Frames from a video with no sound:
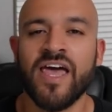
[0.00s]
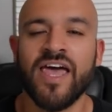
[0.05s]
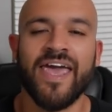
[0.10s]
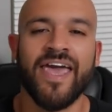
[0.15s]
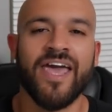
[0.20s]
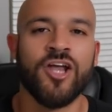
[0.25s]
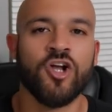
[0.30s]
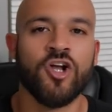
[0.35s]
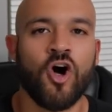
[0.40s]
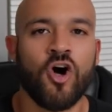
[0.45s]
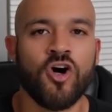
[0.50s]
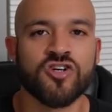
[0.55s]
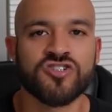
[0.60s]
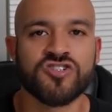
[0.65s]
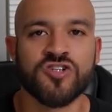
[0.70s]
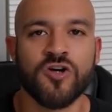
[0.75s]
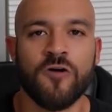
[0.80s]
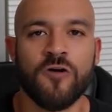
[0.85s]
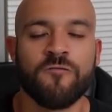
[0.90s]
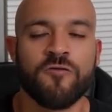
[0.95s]
And
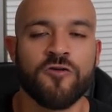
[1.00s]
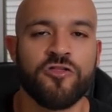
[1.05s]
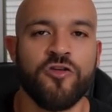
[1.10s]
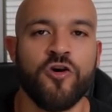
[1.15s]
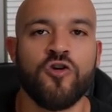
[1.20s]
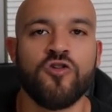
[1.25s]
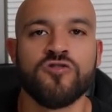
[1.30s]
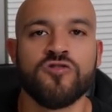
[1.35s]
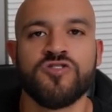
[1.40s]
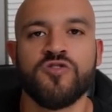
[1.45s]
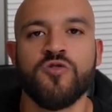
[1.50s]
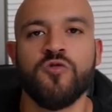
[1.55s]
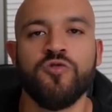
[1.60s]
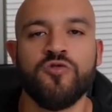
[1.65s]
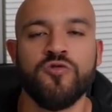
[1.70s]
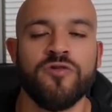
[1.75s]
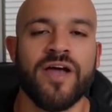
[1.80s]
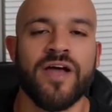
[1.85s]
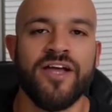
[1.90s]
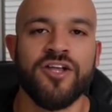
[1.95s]
also, for those who
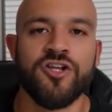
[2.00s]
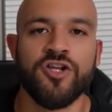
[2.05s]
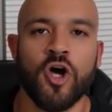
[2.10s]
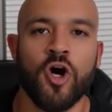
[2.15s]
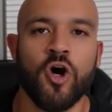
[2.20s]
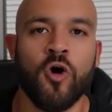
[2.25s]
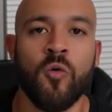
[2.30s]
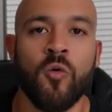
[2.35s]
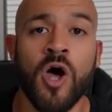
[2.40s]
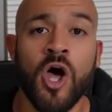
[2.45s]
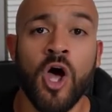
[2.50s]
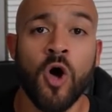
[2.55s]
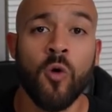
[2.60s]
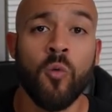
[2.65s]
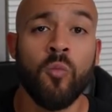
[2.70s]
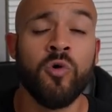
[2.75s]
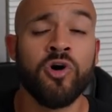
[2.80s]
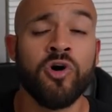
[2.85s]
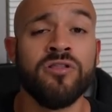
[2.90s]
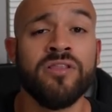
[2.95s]
do not know,
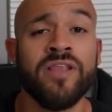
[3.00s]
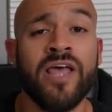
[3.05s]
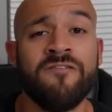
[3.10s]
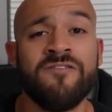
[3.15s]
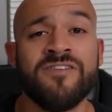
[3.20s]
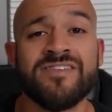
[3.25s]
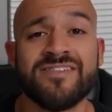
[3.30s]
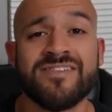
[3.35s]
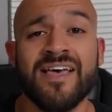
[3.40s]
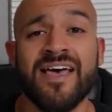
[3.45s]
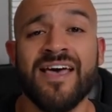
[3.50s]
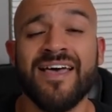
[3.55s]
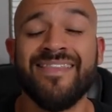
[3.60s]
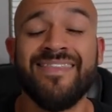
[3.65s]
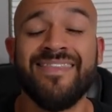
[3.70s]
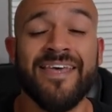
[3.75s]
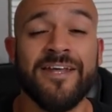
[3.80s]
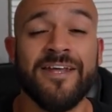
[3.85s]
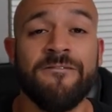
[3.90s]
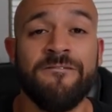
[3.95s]
Will Levis
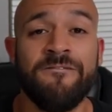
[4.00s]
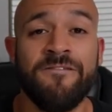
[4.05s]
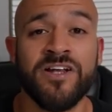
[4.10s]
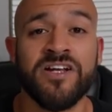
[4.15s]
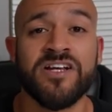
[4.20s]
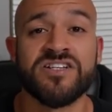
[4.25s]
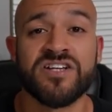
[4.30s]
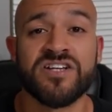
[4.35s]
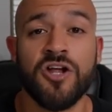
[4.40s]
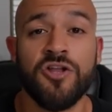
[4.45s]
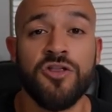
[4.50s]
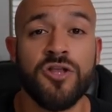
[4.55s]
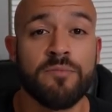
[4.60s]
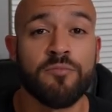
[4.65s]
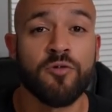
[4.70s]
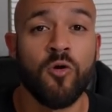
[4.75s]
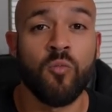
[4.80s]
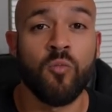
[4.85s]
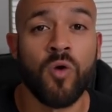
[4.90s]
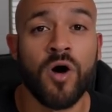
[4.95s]
did finish
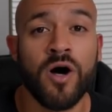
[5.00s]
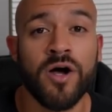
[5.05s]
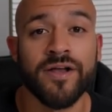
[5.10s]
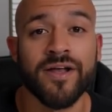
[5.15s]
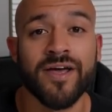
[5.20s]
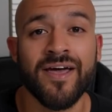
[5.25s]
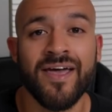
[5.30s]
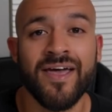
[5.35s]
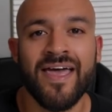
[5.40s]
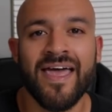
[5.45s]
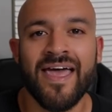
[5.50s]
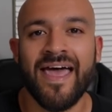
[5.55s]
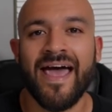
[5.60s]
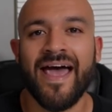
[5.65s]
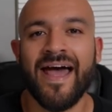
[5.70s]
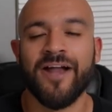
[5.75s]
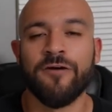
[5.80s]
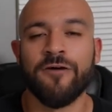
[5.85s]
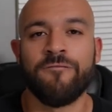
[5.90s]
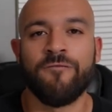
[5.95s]
number one
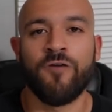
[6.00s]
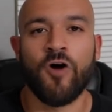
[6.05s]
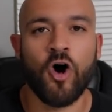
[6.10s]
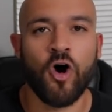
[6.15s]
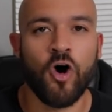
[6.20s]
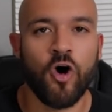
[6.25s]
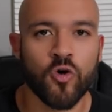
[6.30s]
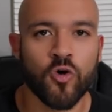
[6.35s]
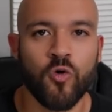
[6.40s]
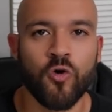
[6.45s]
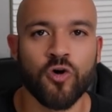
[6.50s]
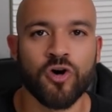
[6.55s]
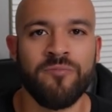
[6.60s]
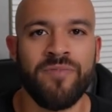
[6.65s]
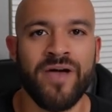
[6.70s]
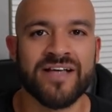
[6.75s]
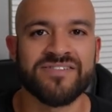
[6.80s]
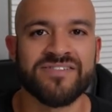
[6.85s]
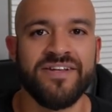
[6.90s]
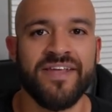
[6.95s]
out of all
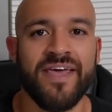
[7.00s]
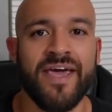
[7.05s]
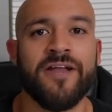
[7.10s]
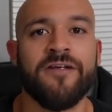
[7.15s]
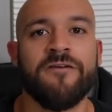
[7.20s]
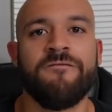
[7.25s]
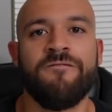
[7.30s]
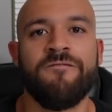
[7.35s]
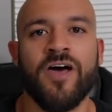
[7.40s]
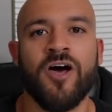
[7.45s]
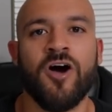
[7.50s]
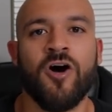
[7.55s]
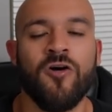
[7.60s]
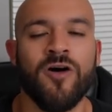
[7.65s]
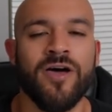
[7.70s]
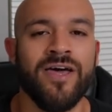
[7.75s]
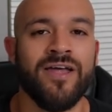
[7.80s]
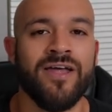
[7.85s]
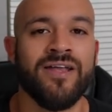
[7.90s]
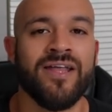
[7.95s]
quarterbacks in the NFL
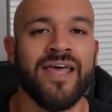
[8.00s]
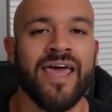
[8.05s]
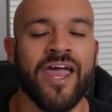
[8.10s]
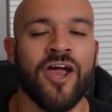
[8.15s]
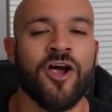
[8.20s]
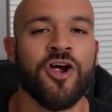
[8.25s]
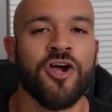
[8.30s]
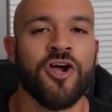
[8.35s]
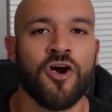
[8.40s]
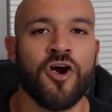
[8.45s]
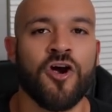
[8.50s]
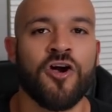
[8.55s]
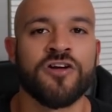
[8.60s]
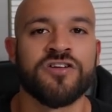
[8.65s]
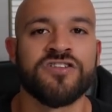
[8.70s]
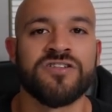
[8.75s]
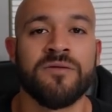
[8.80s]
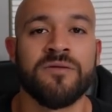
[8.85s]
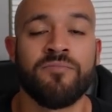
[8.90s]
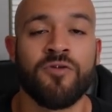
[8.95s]
in air
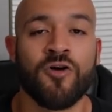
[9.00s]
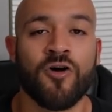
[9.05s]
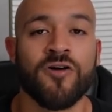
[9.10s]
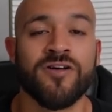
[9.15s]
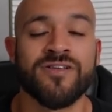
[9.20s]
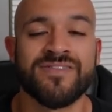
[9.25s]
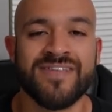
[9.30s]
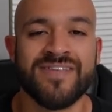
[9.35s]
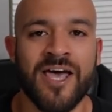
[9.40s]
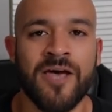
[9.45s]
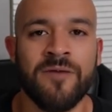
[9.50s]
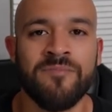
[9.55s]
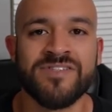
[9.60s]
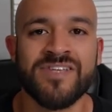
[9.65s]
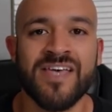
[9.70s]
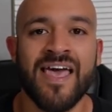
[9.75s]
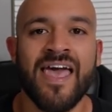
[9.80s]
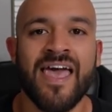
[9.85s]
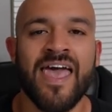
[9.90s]
yards per attempt.